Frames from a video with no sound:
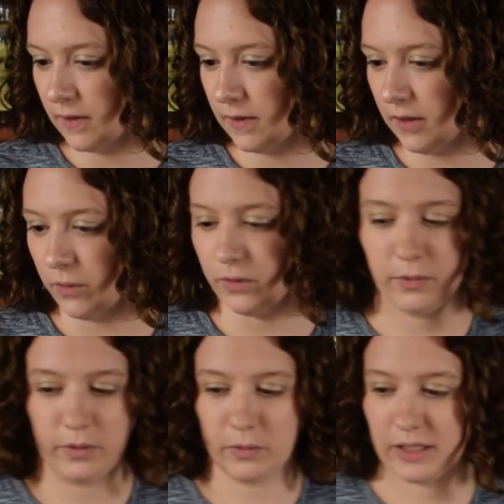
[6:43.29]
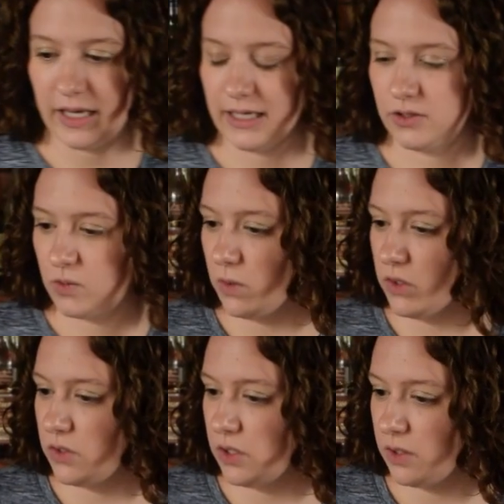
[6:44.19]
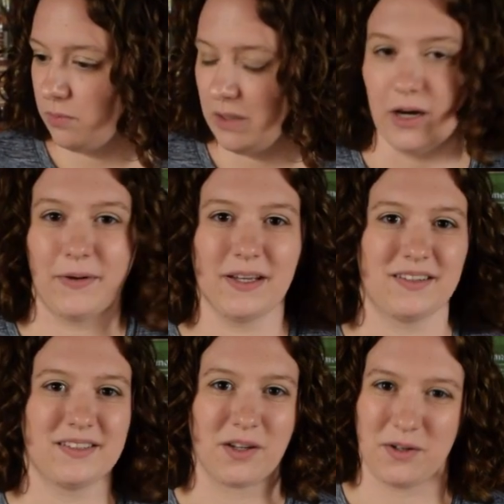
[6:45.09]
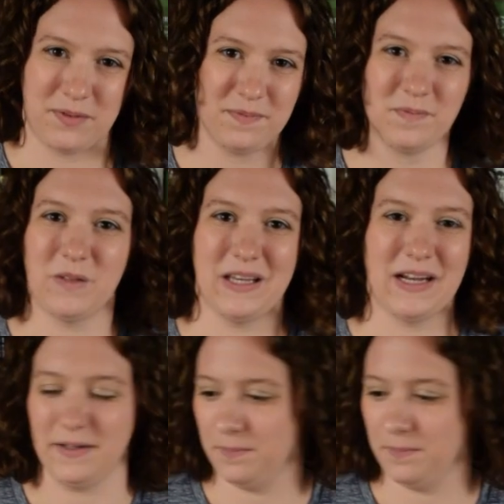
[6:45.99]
The only one where the cats weren't meowing, so yeah.